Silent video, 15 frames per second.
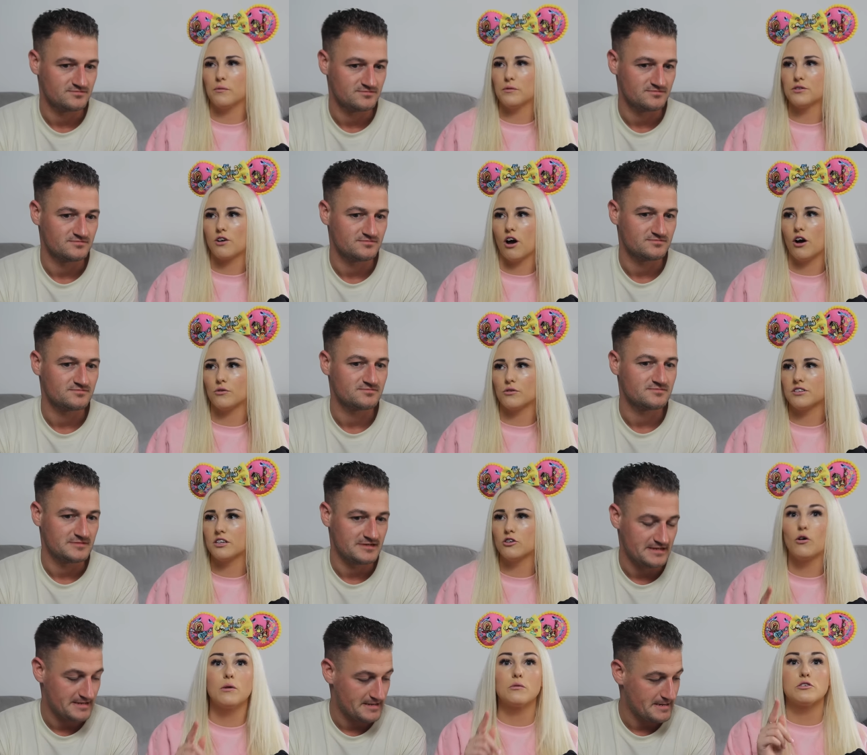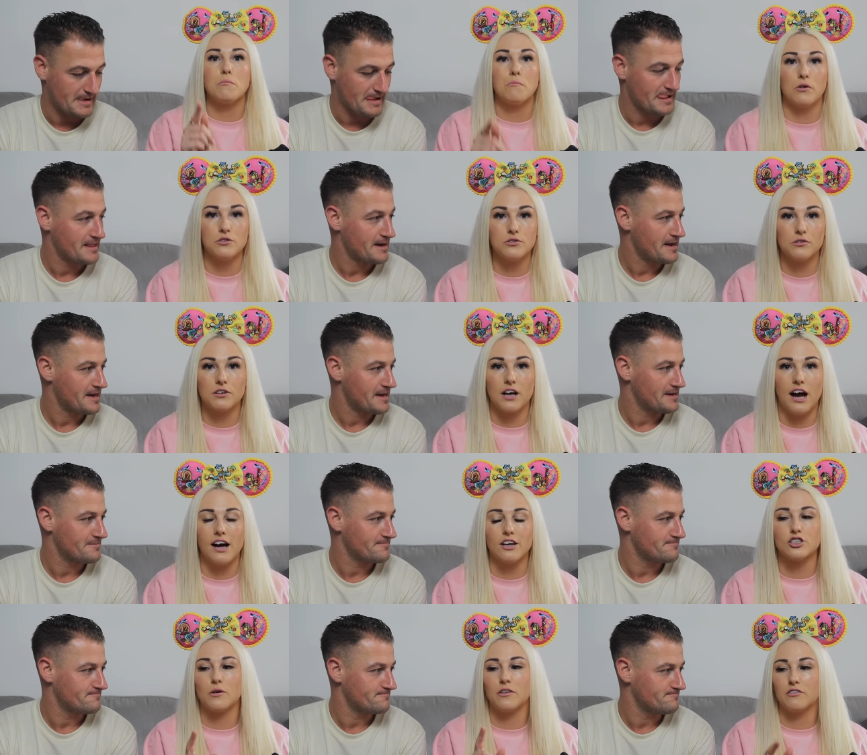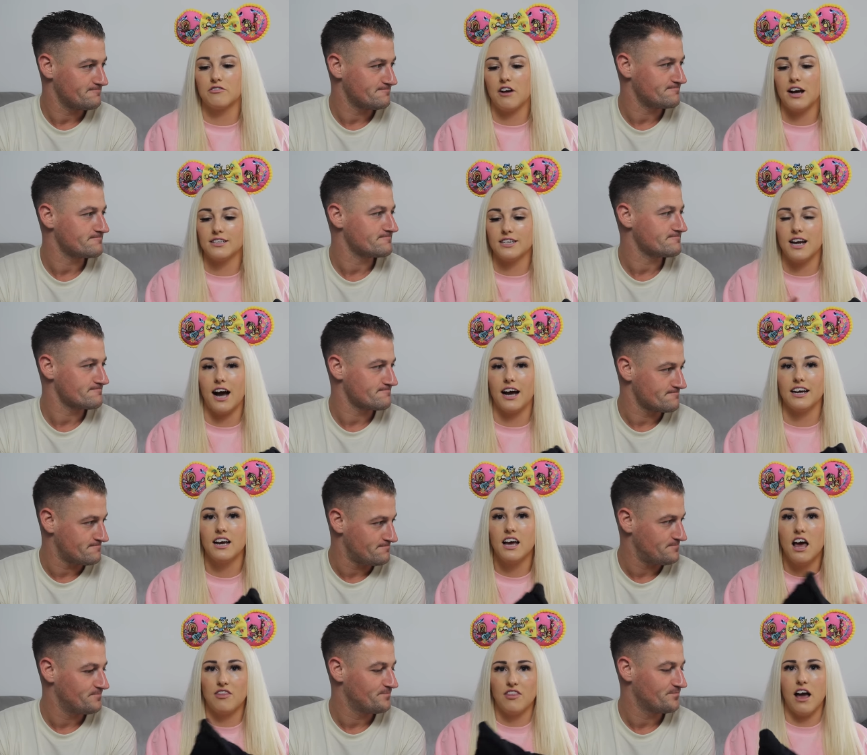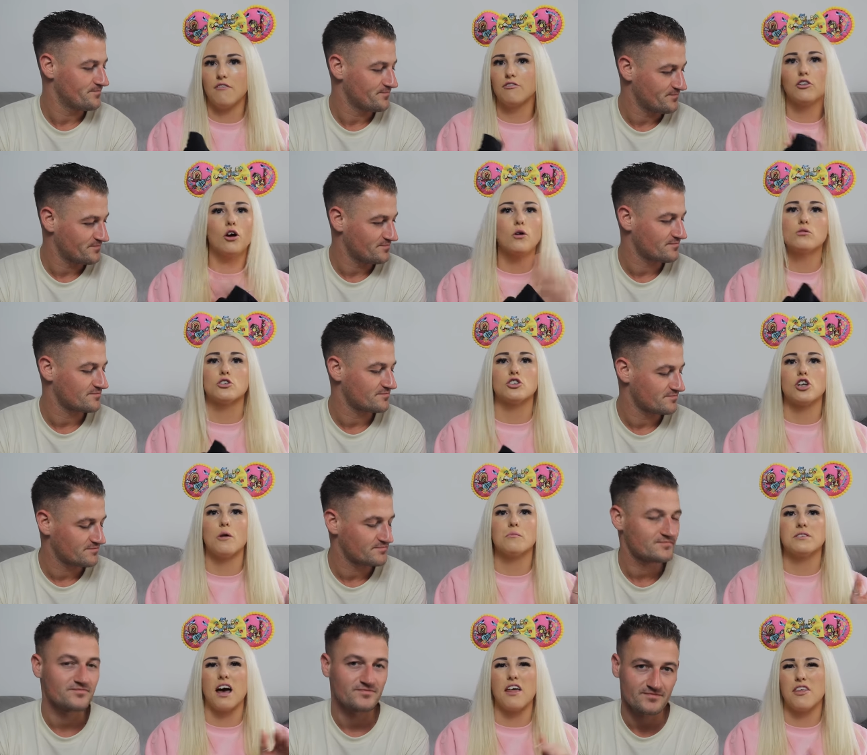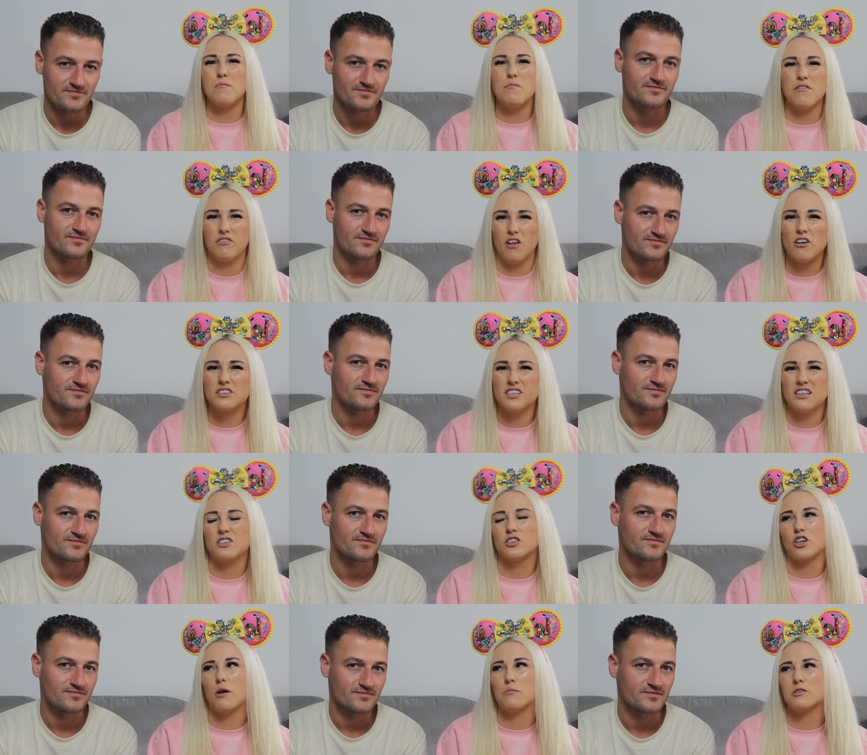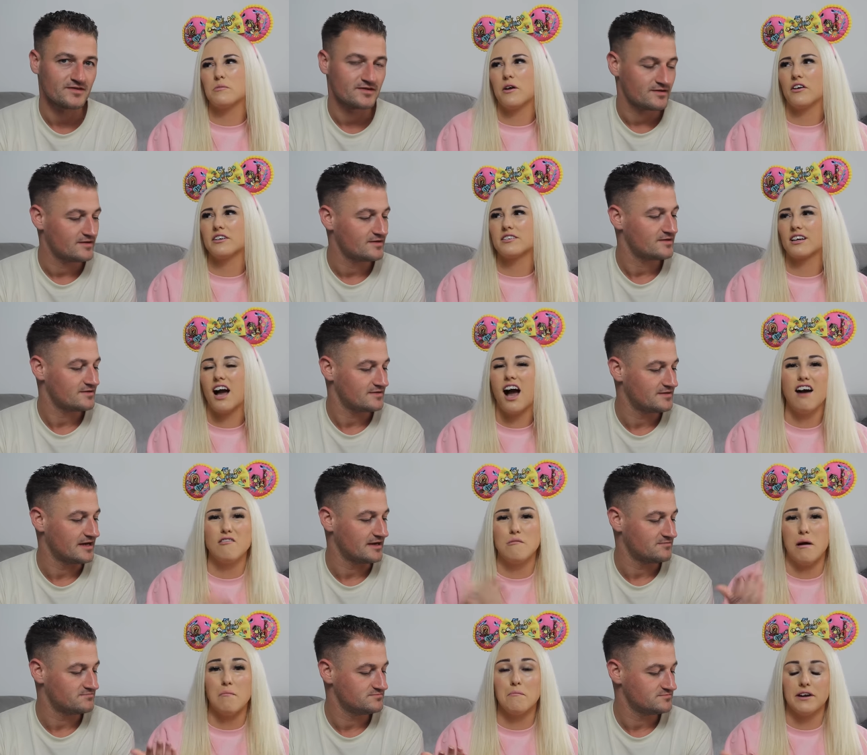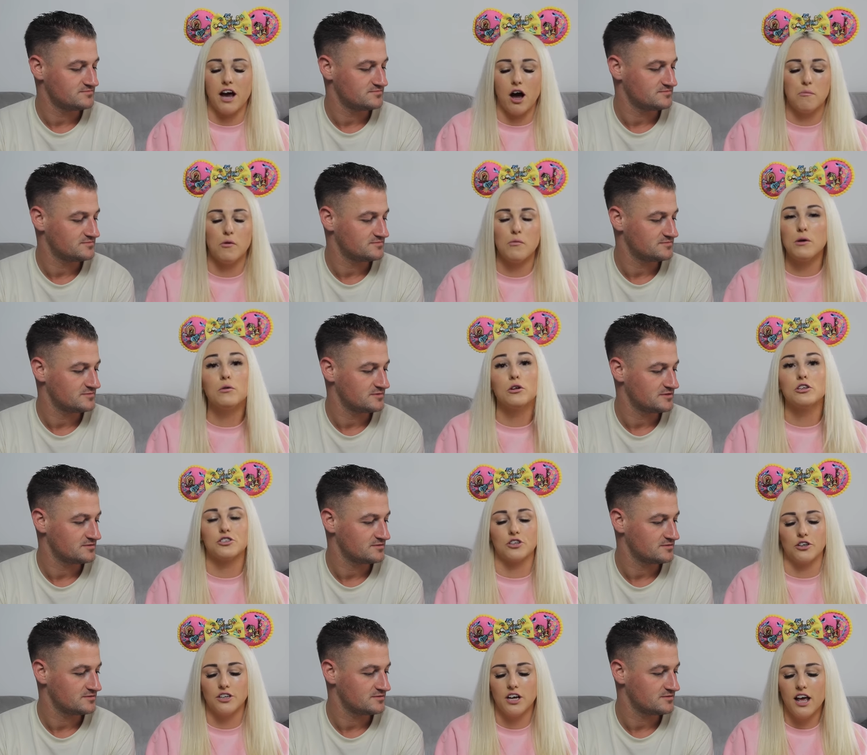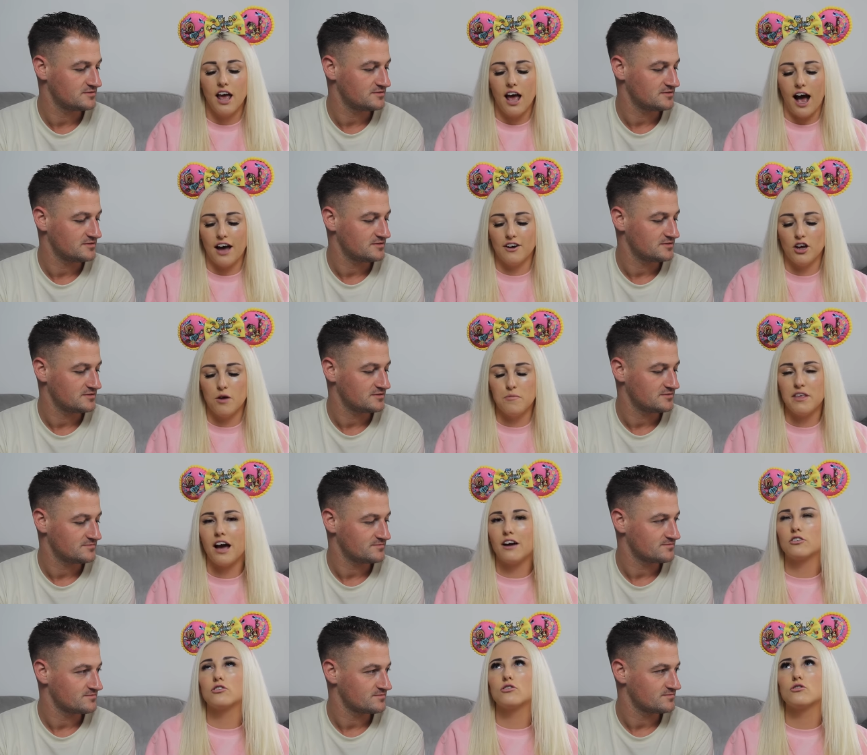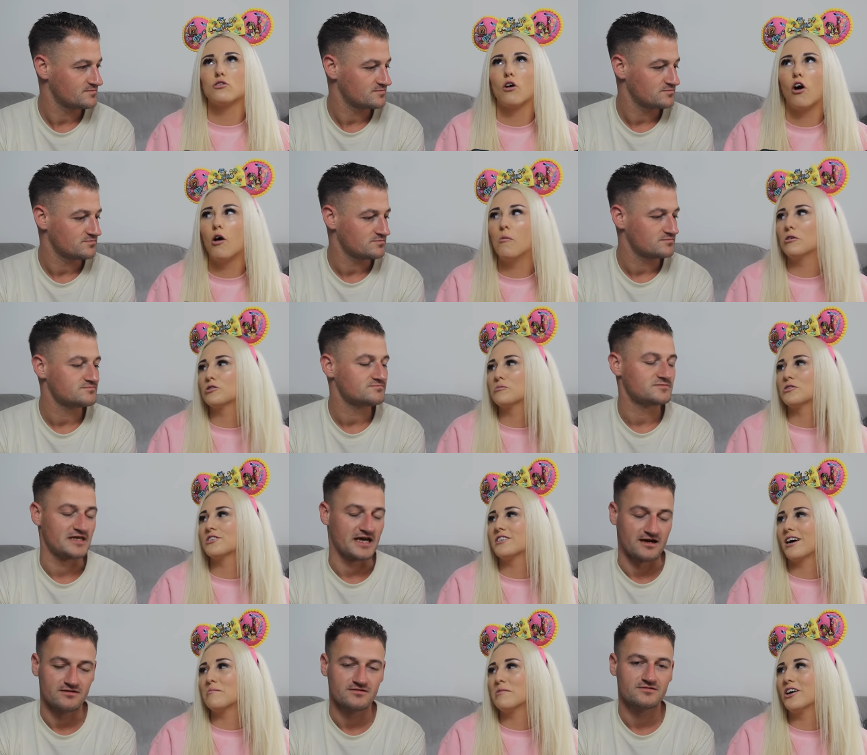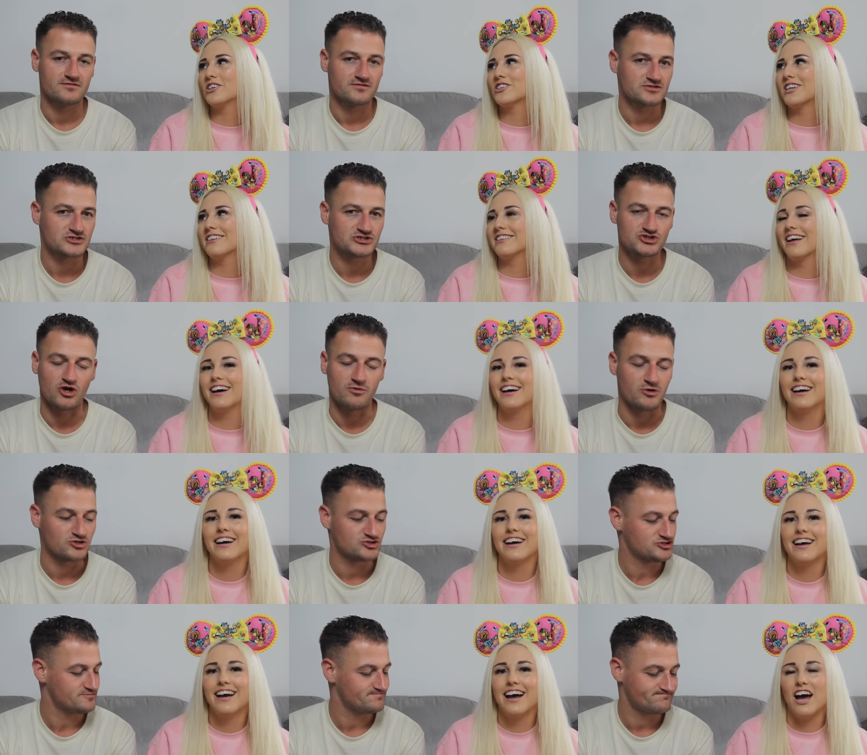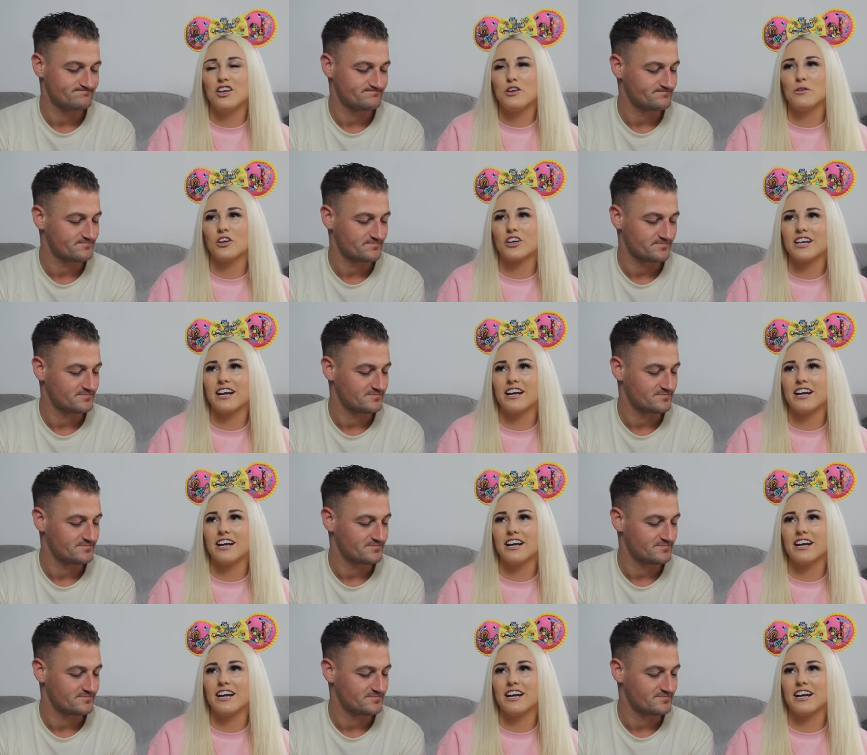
Speaker 1: It was called. Was it? No, it was a muscle car show on the Friday night. Mm -hmm. They have loads of shops. There. I think we vlogged in the shop to be honest. I can't yeah. remember now, but we will have done. And know uh, they had so much Mustang yeah. merch, didn't so they? So much. And you were looking